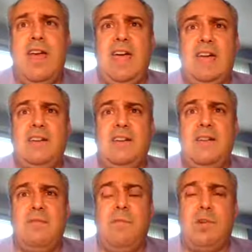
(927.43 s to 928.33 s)
And
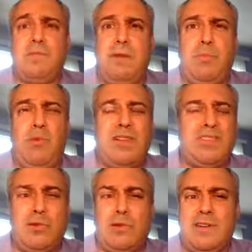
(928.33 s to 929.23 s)
most people can
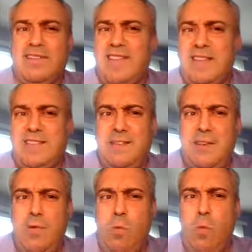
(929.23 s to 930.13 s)
sort of sense if
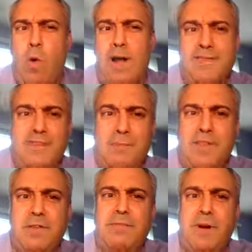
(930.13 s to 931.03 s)
you want
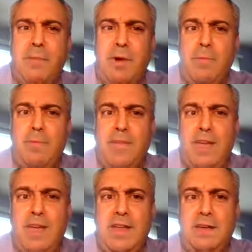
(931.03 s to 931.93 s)
something from them
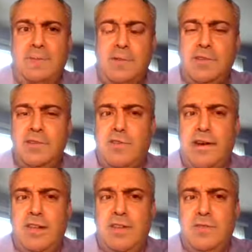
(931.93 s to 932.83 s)
and if you're just
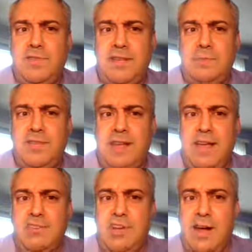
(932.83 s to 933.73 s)
trying to use them to
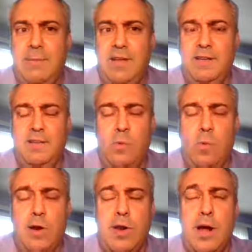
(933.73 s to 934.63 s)
get job leads or
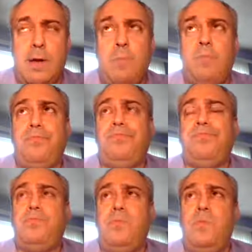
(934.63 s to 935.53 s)
whatnot.
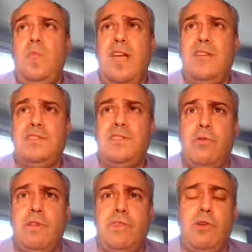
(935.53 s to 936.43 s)
And so
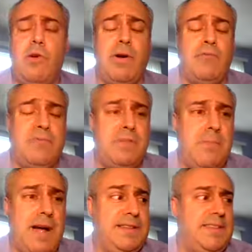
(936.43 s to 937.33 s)
if you go in with the
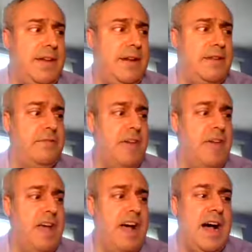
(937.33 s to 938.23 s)
mindset of,
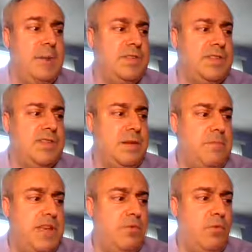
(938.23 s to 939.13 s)
I'm just going to
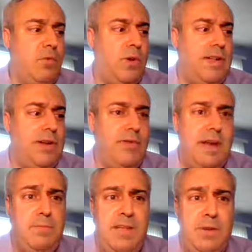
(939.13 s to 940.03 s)
meet really
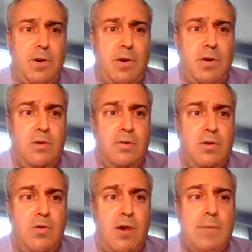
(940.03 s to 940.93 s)
great people,
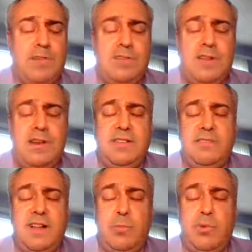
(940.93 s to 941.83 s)
or I'm just going to
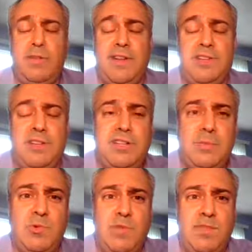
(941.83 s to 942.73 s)
develop
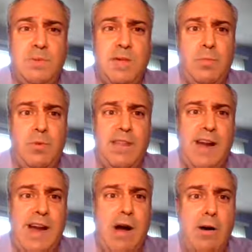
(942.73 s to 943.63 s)
relationships with the people that
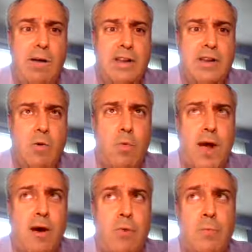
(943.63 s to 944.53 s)
I already know
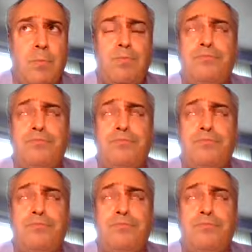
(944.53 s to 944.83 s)
well